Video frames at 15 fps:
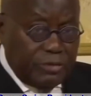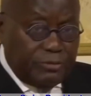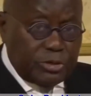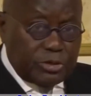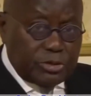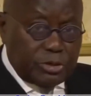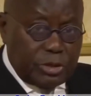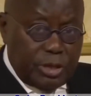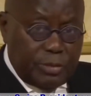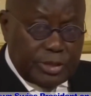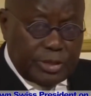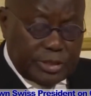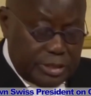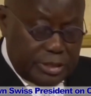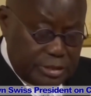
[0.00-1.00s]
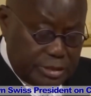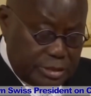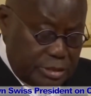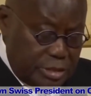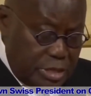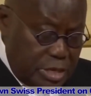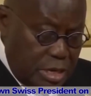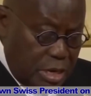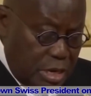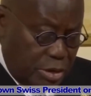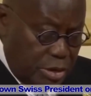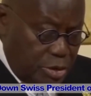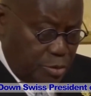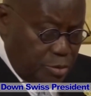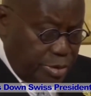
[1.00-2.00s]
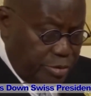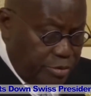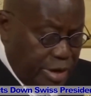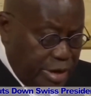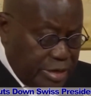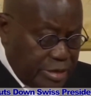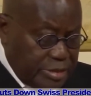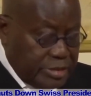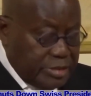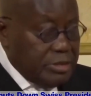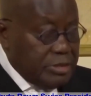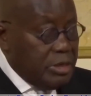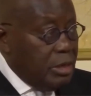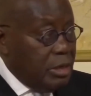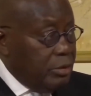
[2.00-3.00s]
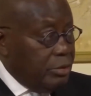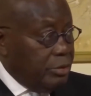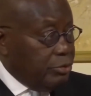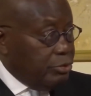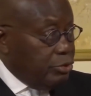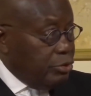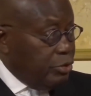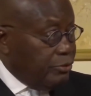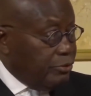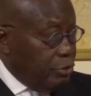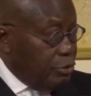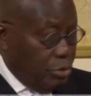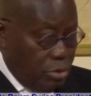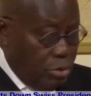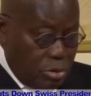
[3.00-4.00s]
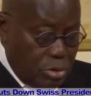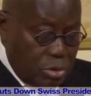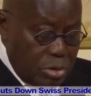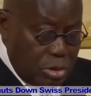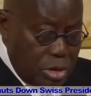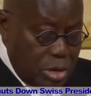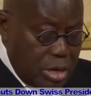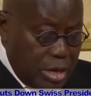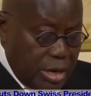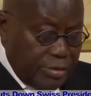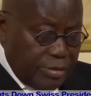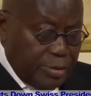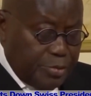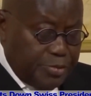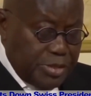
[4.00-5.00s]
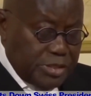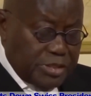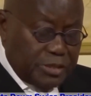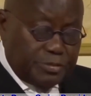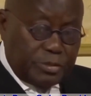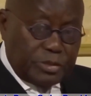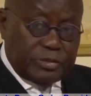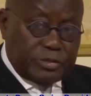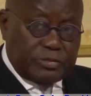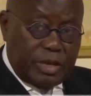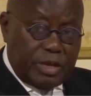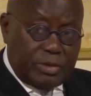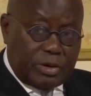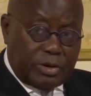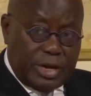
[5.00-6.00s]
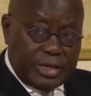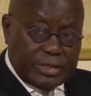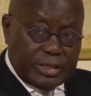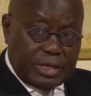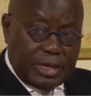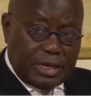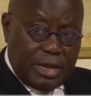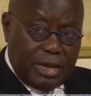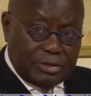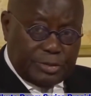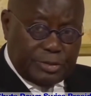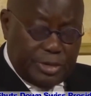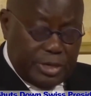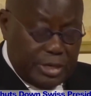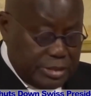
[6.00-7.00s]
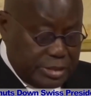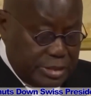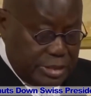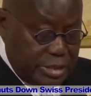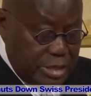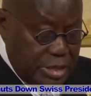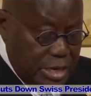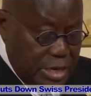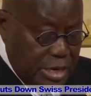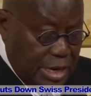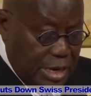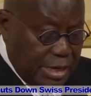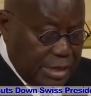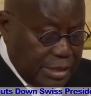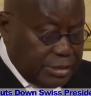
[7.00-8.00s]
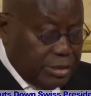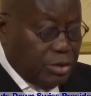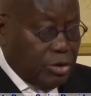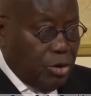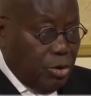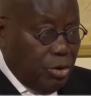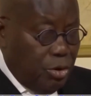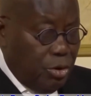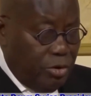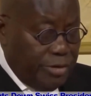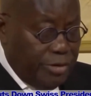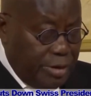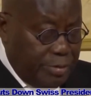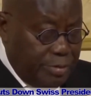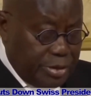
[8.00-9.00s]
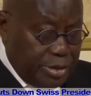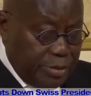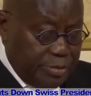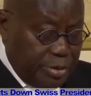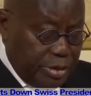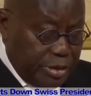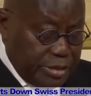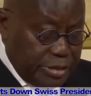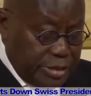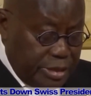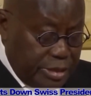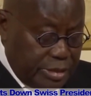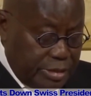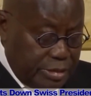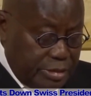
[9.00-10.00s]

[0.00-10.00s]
individual liberties and human rights, the rule of law, and the principles of democratic accountability are at the core of our body politic.